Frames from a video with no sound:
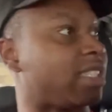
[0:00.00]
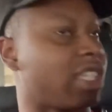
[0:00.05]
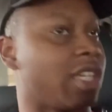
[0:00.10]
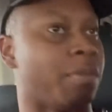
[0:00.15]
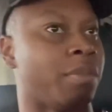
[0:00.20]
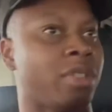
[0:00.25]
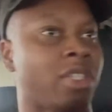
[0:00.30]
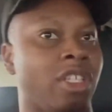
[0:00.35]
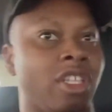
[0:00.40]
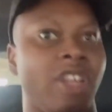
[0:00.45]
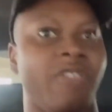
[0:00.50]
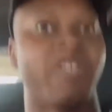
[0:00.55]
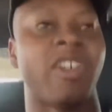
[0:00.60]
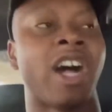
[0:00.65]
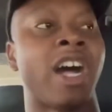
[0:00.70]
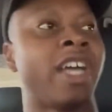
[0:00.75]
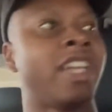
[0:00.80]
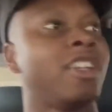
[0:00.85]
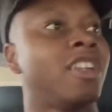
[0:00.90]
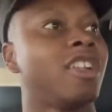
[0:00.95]
completely
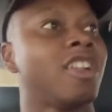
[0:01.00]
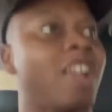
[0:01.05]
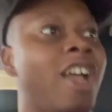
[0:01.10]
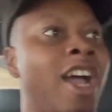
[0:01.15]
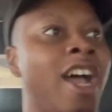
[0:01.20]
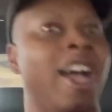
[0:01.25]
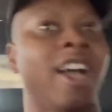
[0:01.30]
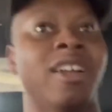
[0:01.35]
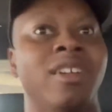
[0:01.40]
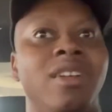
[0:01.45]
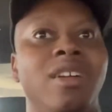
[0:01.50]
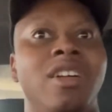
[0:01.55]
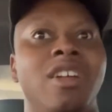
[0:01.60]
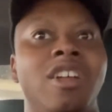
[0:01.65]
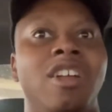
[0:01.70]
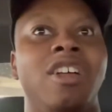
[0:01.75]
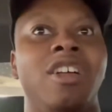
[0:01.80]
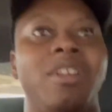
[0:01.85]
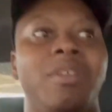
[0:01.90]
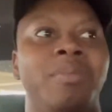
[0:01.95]
fine. Uh,
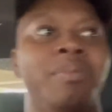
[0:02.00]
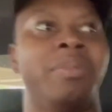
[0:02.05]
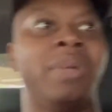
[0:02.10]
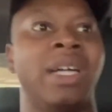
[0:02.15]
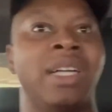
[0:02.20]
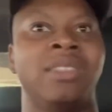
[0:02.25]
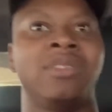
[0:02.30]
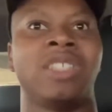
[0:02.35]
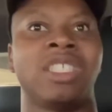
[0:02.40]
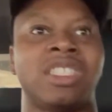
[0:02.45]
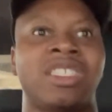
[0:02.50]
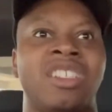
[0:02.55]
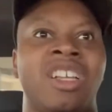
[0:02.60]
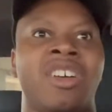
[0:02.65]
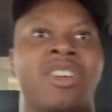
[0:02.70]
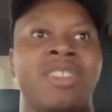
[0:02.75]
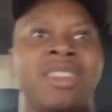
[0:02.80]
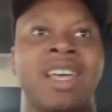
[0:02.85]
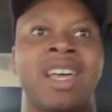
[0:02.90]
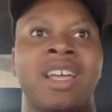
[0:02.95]
but just
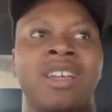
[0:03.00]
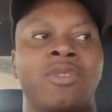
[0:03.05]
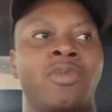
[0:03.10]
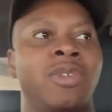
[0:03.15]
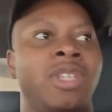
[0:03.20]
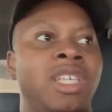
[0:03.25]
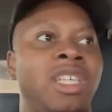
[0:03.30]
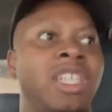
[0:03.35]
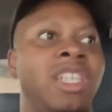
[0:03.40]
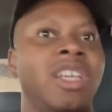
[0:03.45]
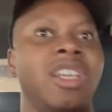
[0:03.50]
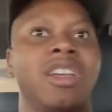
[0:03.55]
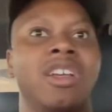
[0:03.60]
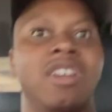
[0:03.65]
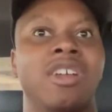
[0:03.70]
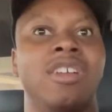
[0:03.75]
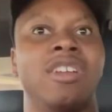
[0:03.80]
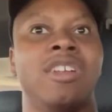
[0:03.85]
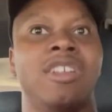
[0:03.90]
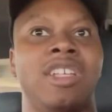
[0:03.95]
know that we
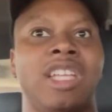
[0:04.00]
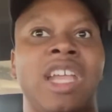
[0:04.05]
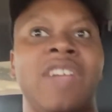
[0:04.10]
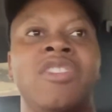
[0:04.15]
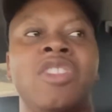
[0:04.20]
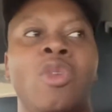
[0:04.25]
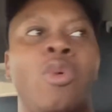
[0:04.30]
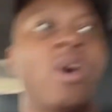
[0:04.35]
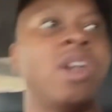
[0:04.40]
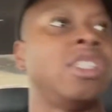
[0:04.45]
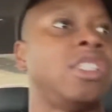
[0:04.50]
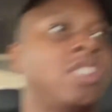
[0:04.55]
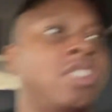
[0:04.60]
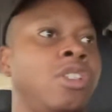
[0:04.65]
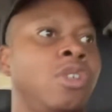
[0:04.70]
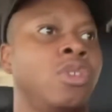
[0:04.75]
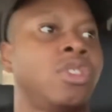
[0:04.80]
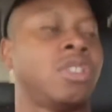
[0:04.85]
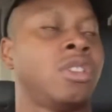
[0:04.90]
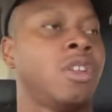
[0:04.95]
even the ones
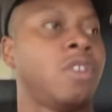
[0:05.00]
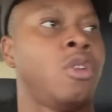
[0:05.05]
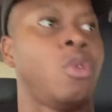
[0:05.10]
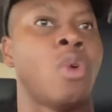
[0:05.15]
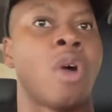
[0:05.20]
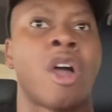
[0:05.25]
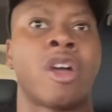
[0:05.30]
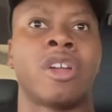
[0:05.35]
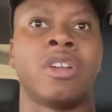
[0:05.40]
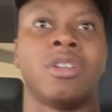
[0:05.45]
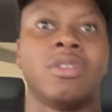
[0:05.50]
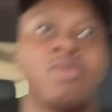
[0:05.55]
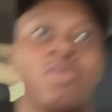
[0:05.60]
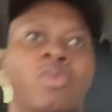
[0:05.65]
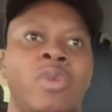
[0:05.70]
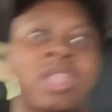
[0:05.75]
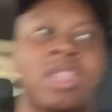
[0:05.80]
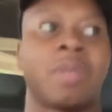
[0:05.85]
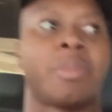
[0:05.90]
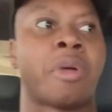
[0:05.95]
who who aren't
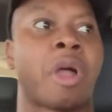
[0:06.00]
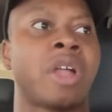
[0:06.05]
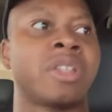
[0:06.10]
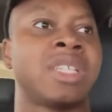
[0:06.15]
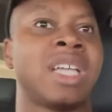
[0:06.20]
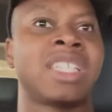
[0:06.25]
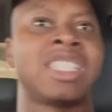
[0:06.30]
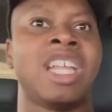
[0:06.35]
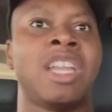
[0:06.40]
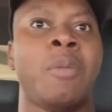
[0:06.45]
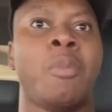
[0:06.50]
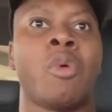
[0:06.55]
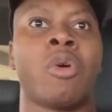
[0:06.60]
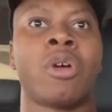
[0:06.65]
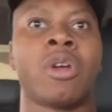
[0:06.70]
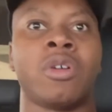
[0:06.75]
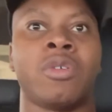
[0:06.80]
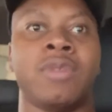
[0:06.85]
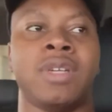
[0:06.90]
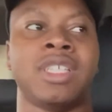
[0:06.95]
with the project
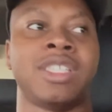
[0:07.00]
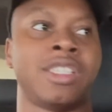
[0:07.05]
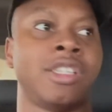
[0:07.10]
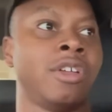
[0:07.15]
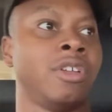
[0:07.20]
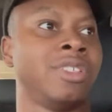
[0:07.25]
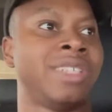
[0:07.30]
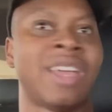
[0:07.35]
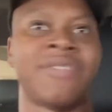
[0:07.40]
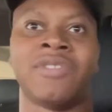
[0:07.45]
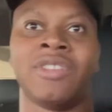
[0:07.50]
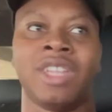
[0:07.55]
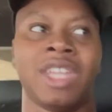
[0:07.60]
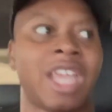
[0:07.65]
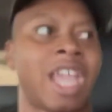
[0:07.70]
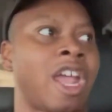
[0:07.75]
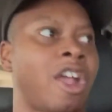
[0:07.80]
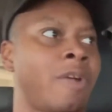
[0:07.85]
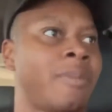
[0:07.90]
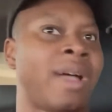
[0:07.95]
anymore, we still definitely
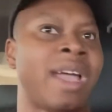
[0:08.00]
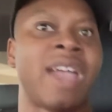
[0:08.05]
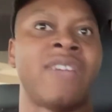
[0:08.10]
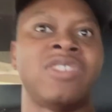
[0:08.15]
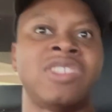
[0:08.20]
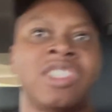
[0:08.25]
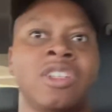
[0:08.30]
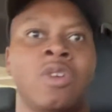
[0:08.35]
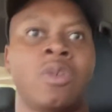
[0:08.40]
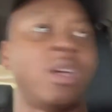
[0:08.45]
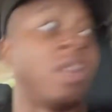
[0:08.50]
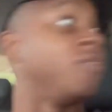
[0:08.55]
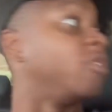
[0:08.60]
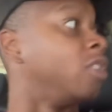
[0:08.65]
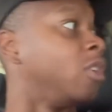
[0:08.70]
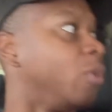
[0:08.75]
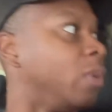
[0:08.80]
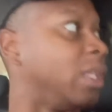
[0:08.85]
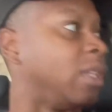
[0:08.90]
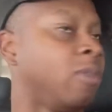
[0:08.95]
care about every single one of
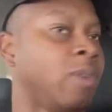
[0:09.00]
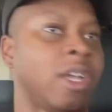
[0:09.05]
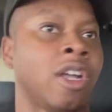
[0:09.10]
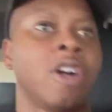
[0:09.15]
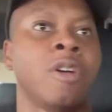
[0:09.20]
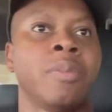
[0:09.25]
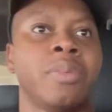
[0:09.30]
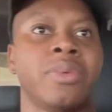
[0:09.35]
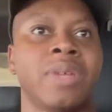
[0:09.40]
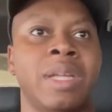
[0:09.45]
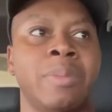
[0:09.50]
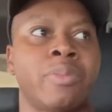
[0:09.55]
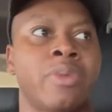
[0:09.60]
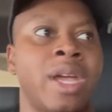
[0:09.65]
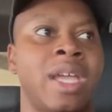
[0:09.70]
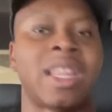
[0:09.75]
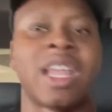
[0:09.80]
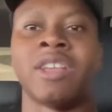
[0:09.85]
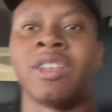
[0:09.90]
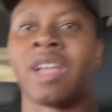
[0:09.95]
you. We, we hope and
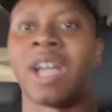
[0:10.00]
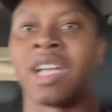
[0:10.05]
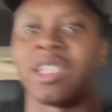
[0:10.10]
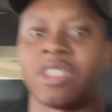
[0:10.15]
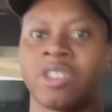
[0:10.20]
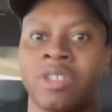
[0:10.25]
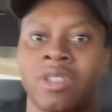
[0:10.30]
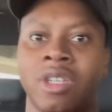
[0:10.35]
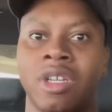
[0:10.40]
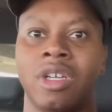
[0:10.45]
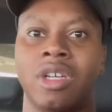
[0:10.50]
pray that you guys are